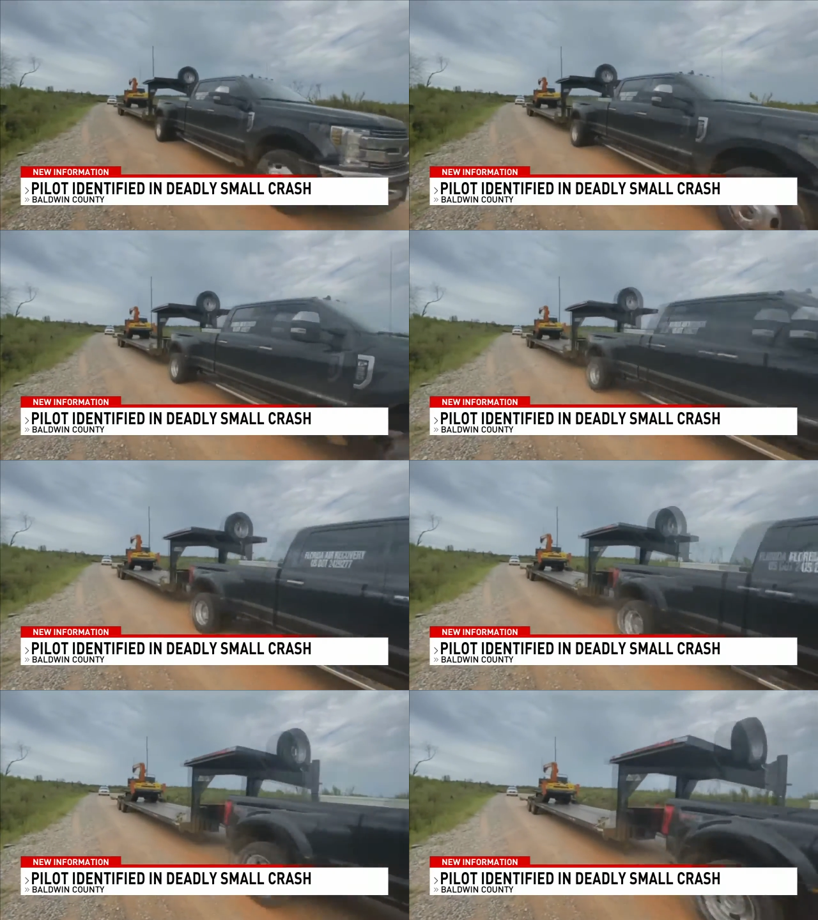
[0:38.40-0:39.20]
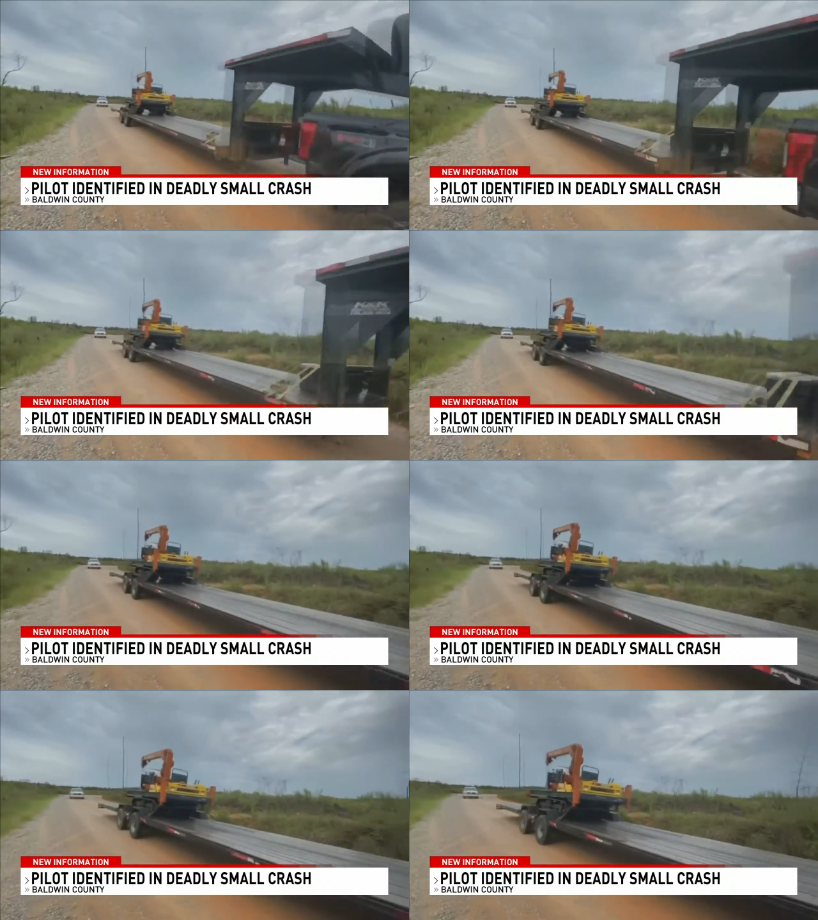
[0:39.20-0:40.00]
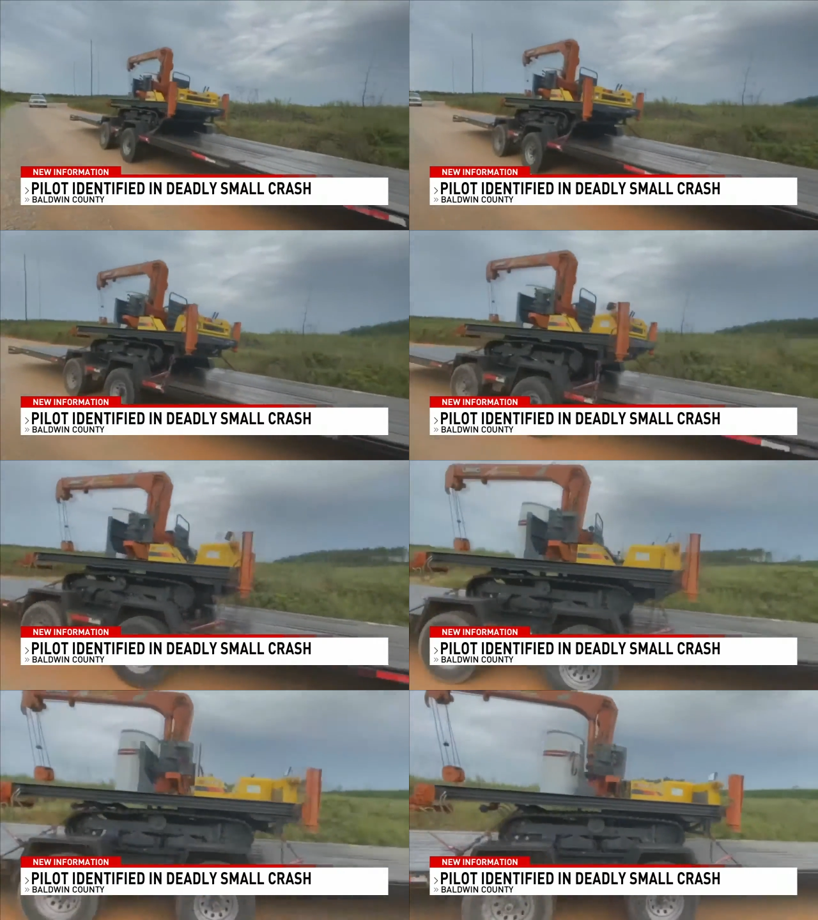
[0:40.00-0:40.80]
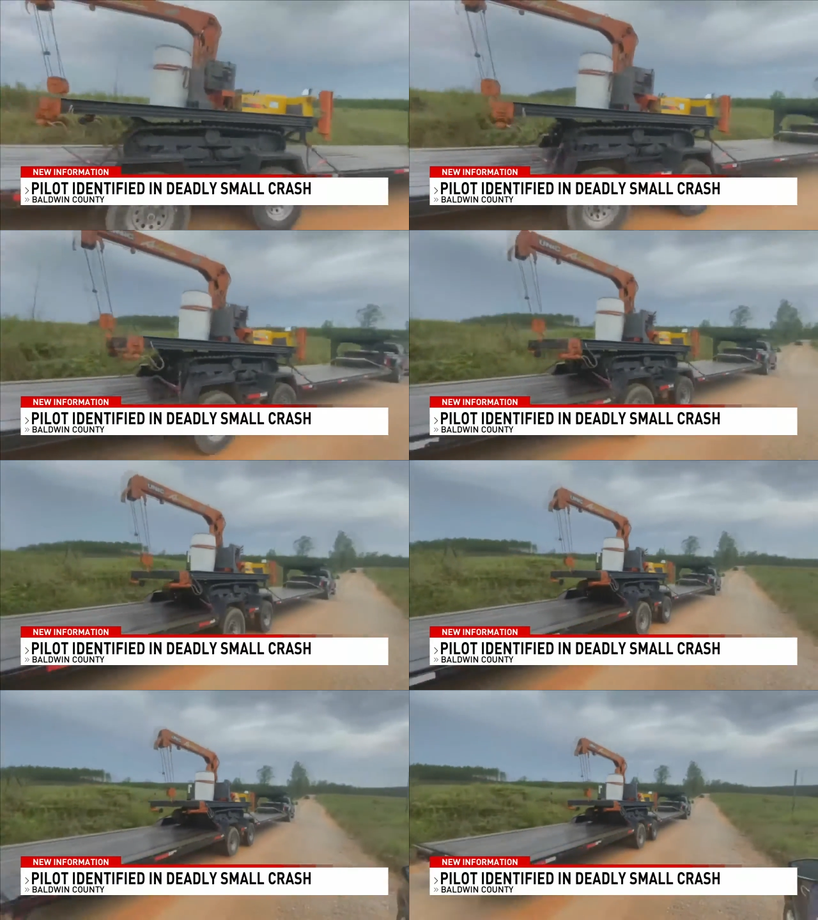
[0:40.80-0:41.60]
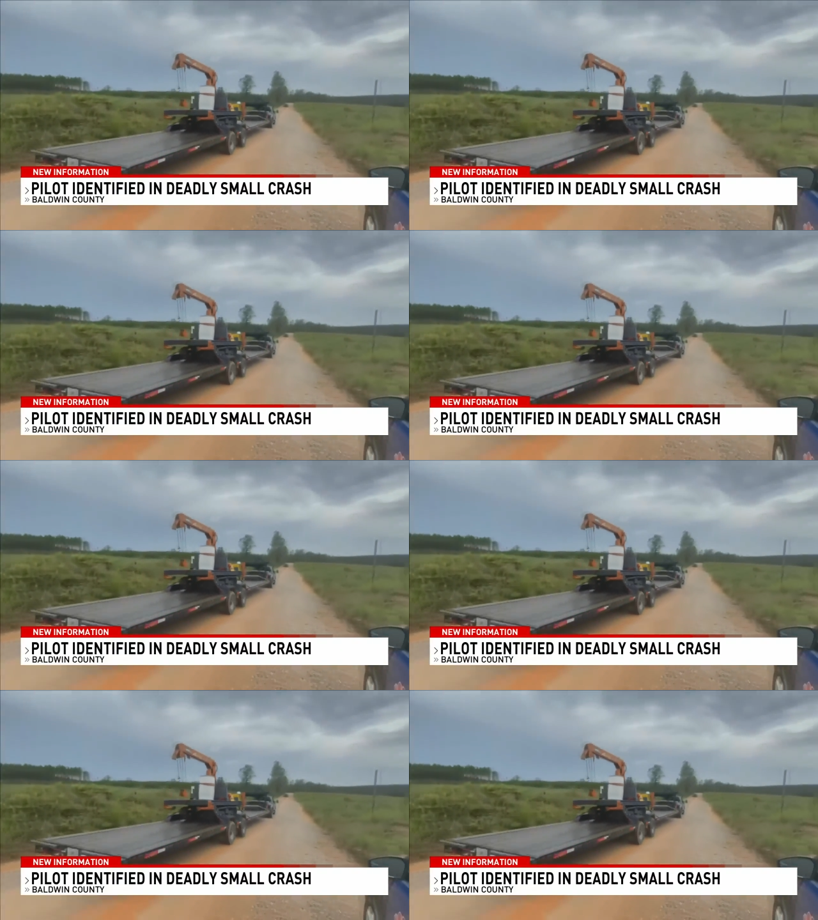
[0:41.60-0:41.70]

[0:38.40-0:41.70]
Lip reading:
No face is visible, so there are no lips to read.